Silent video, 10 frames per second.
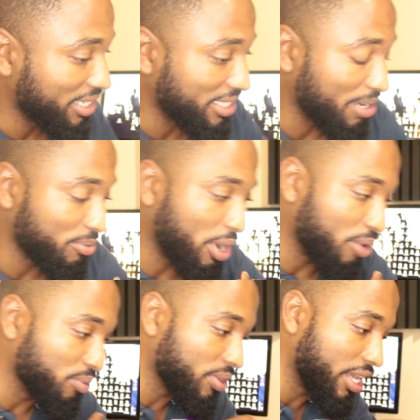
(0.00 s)
exam.
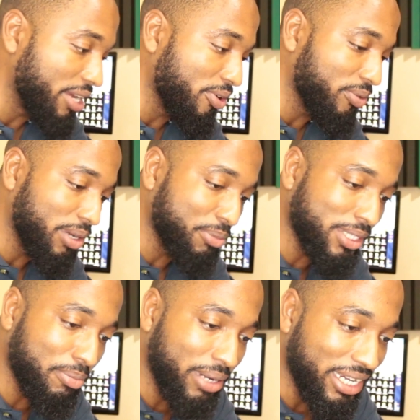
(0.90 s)
Wow. Anyhow, let me
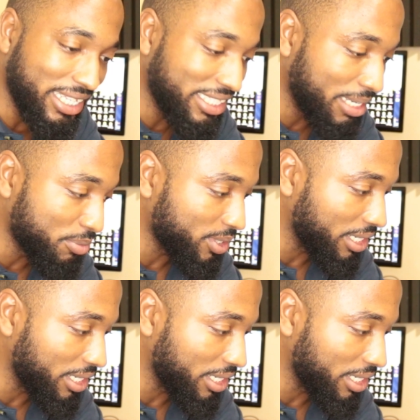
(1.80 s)
start playing these games to